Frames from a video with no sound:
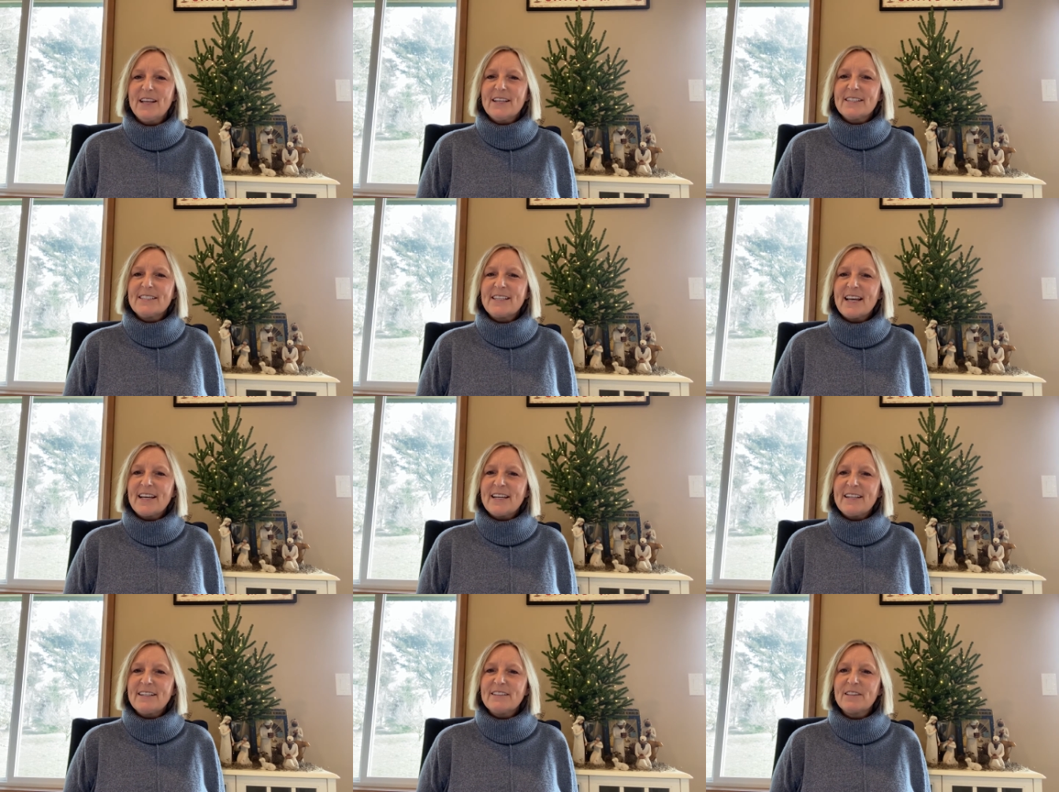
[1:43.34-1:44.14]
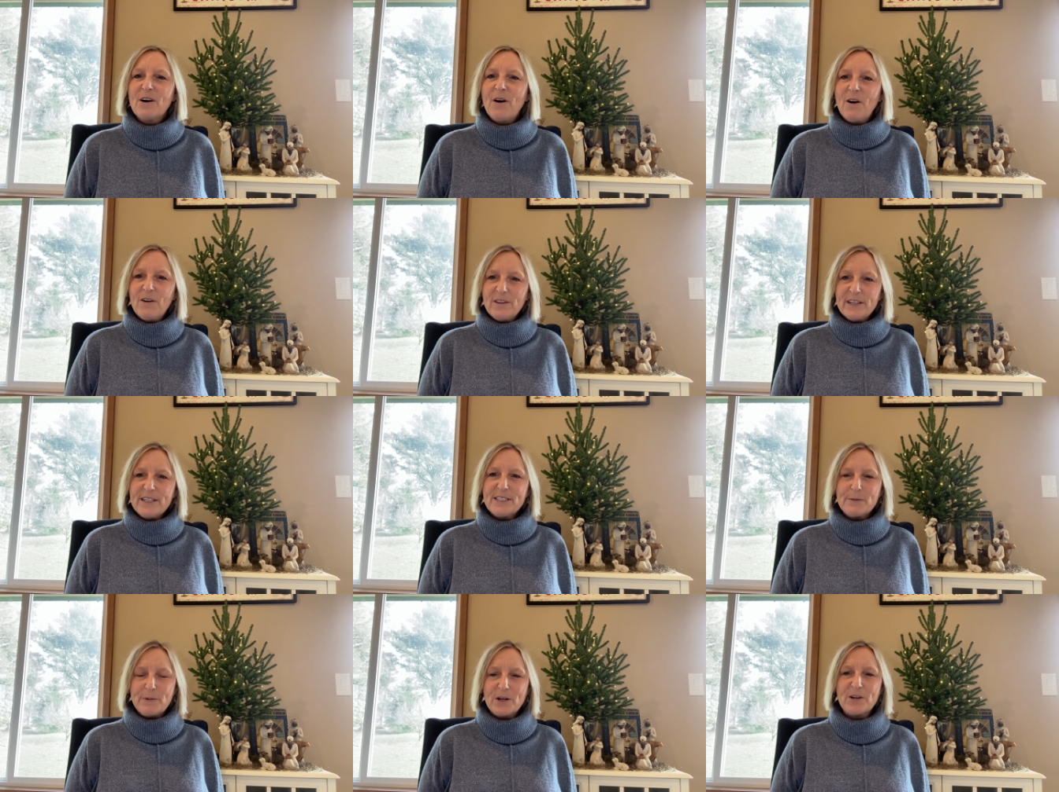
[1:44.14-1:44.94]
said, The Holy
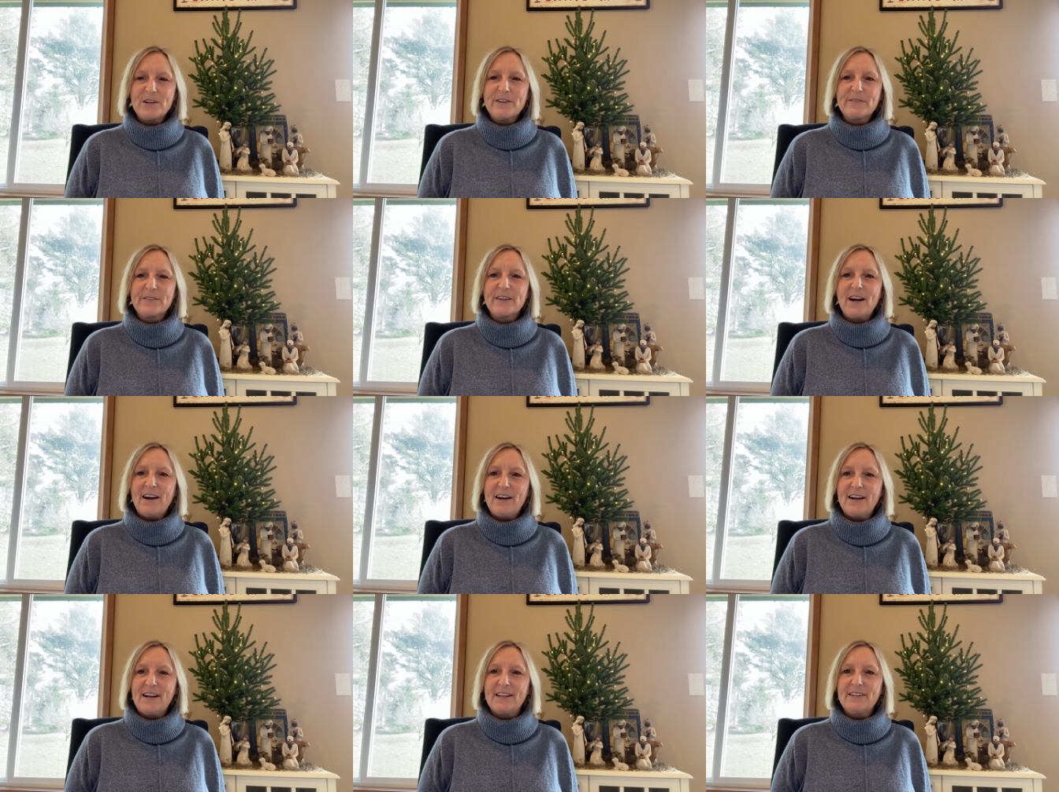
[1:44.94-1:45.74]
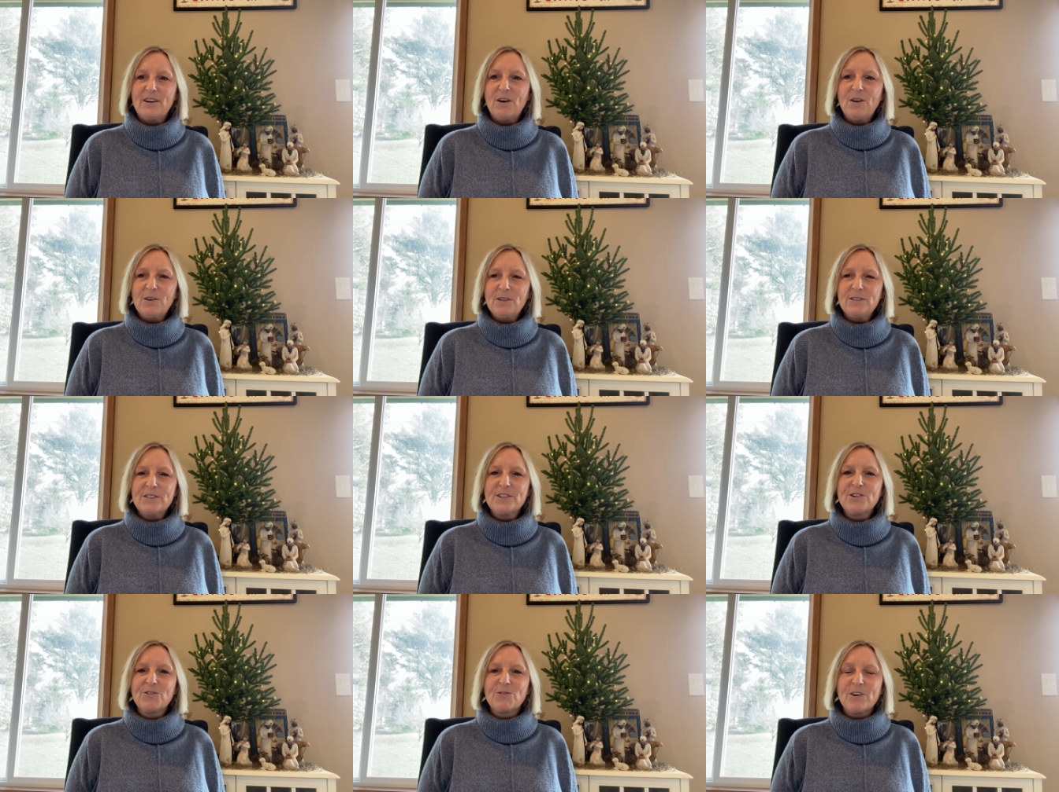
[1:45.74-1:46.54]
Spirit of God
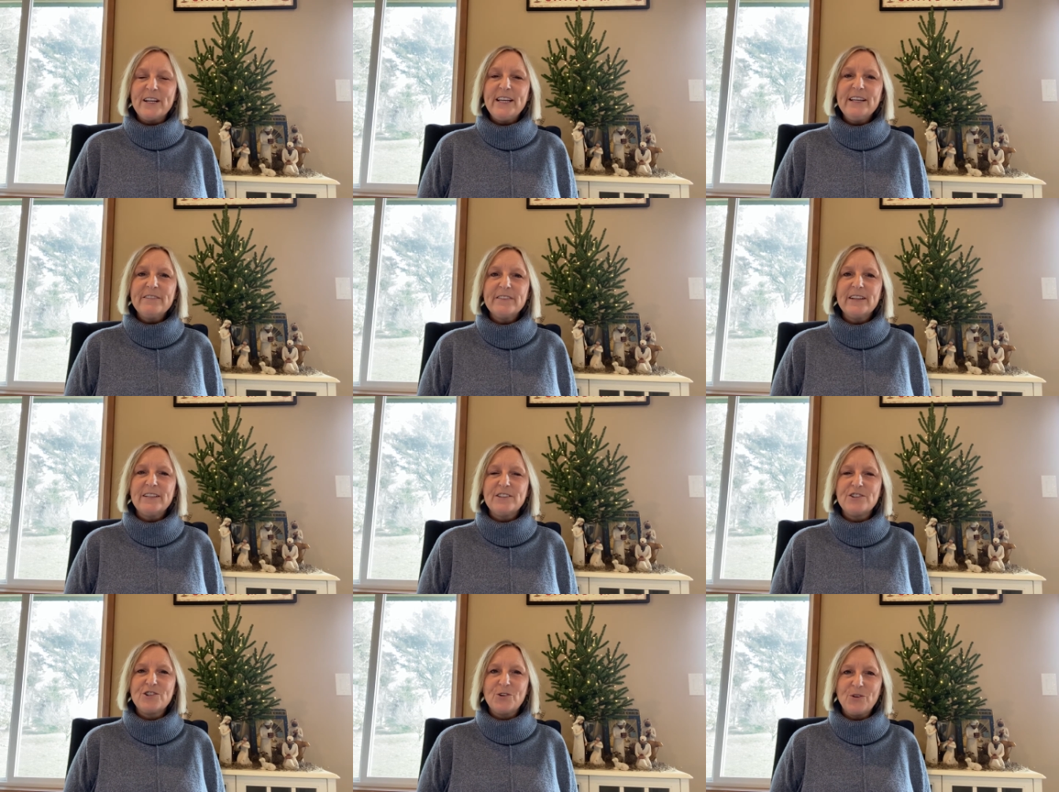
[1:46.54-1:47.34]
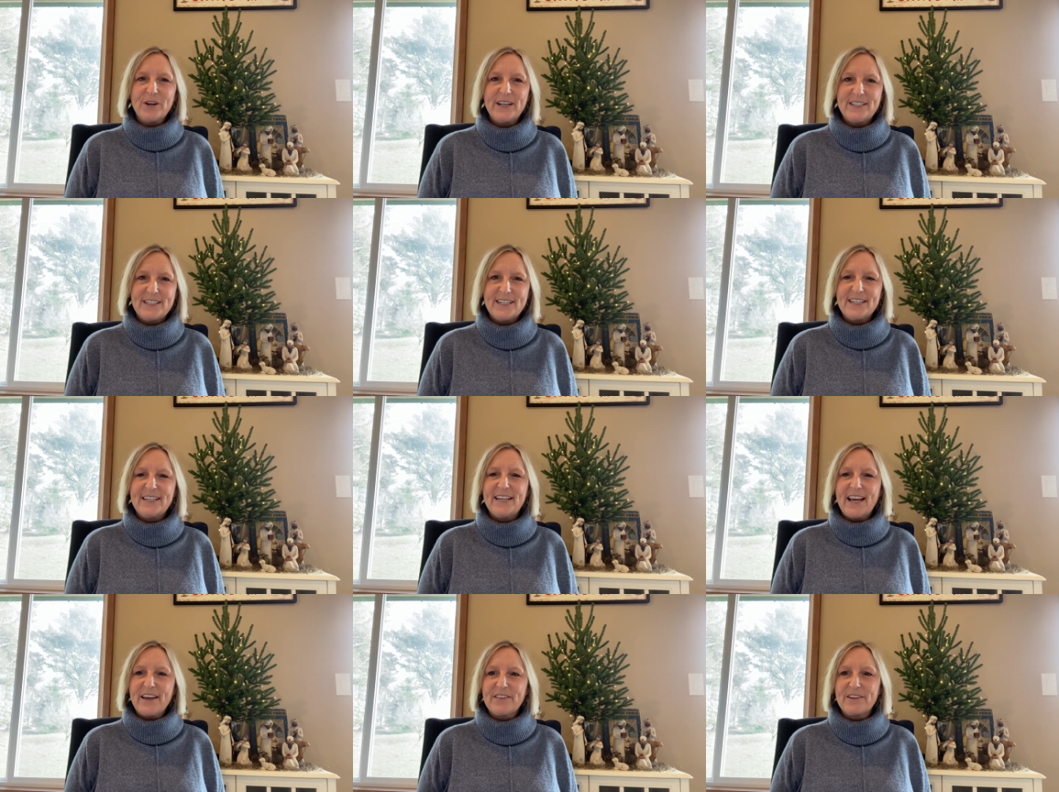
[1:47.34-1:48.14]
holds grief and joy
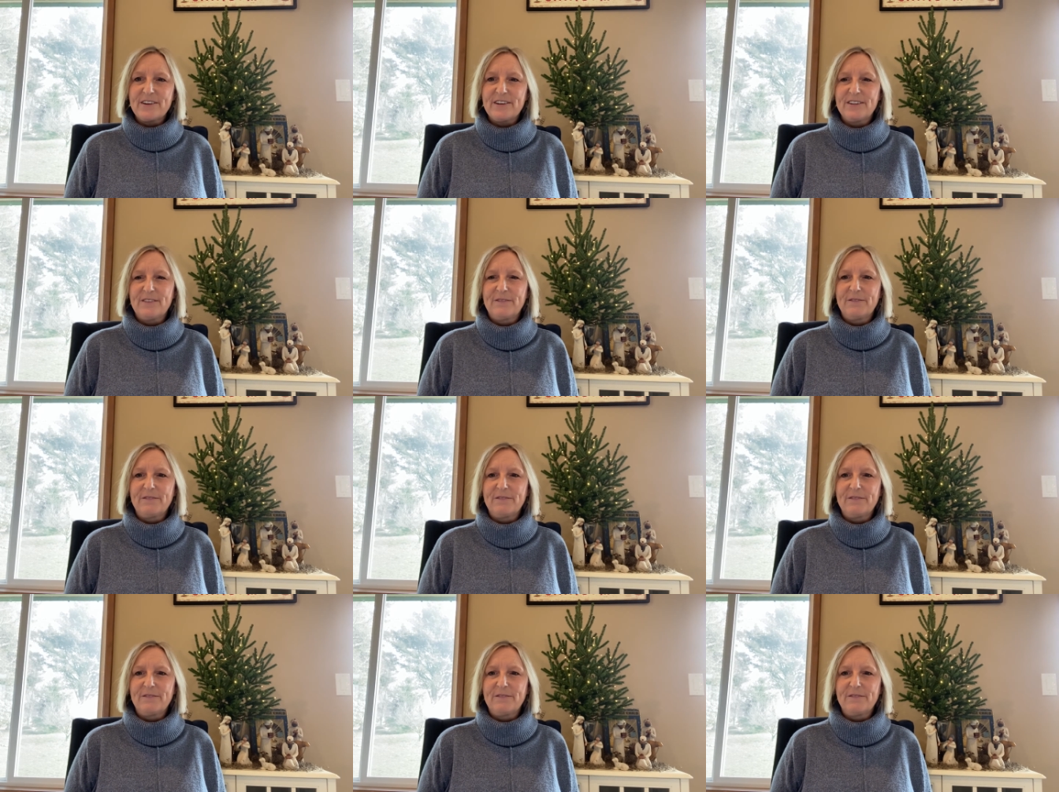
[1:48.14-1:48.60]
together.